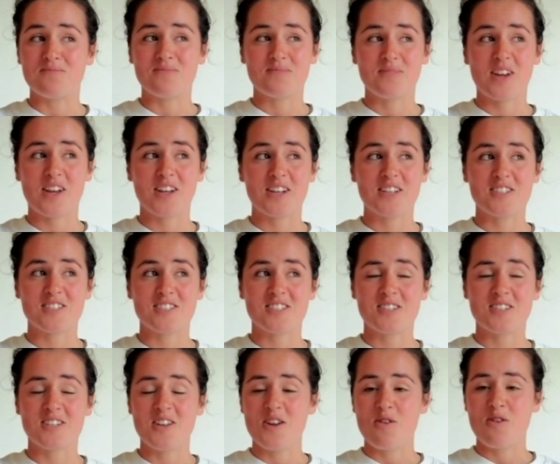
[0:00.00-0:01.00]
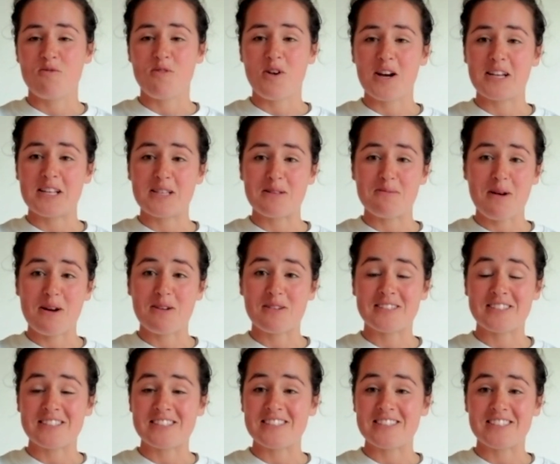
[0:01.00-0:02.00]
I could just ride in the
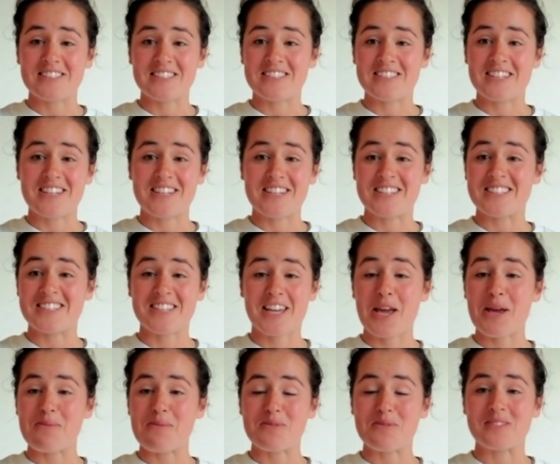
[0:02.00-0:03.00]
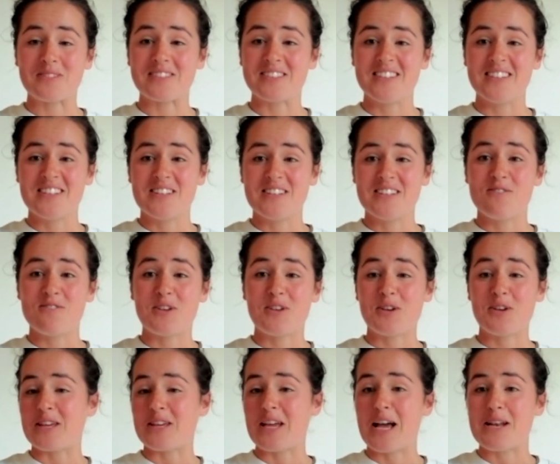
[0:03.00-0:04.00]
mountains and escape and
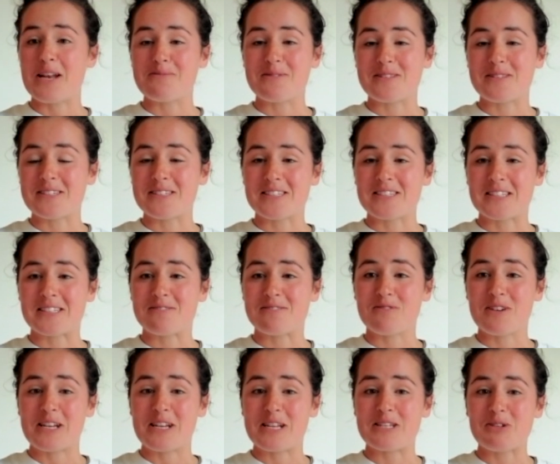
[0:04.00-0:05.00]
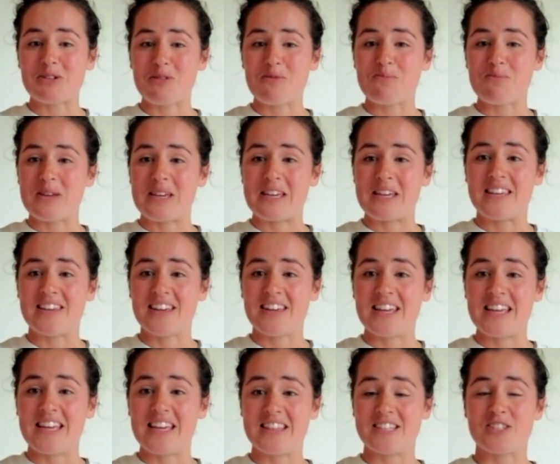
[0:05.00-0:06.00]
feel the elements and really sort of be
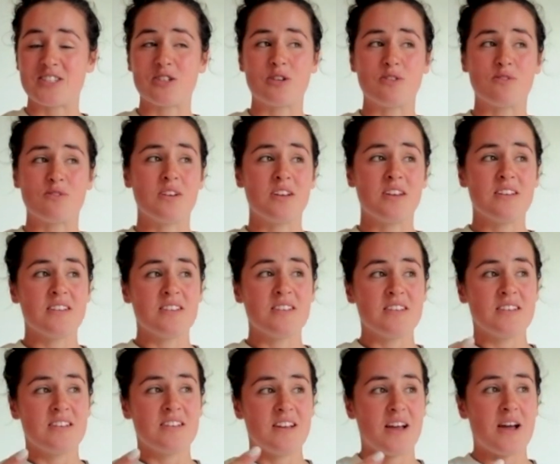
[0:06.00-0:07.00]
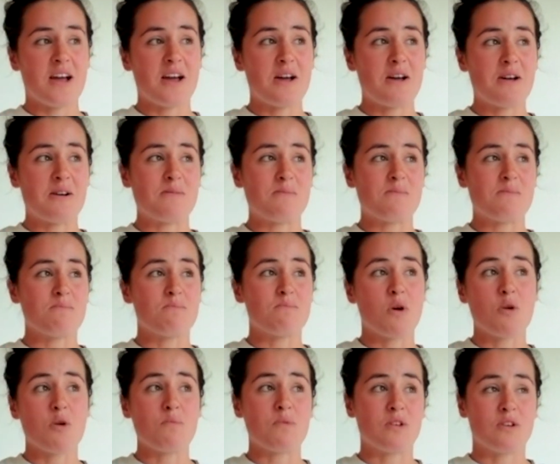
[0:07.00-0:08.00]
in the sort of
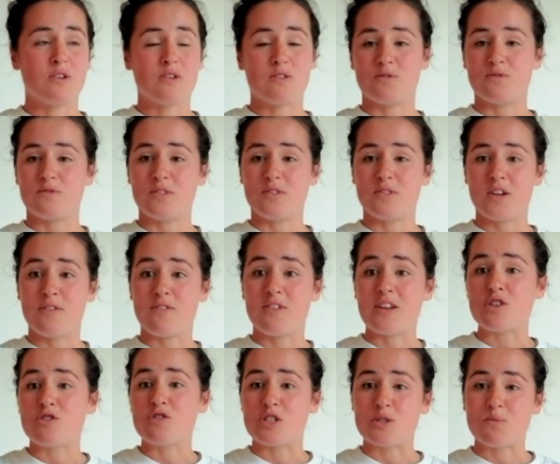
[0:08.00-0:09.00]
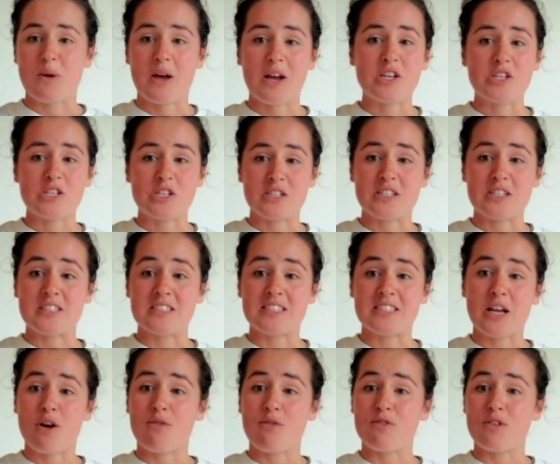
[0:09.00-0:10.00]
moment of introspection and
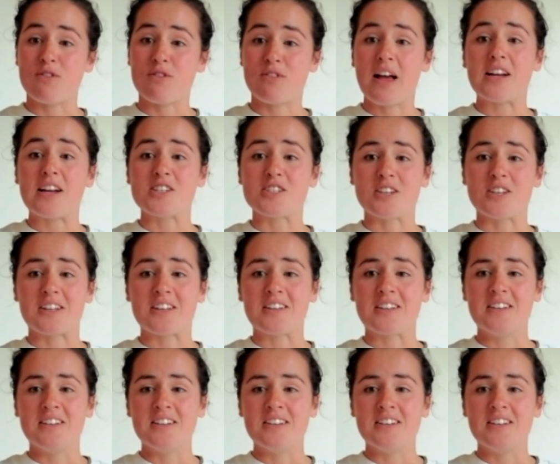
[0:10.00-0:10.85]
self-reflection.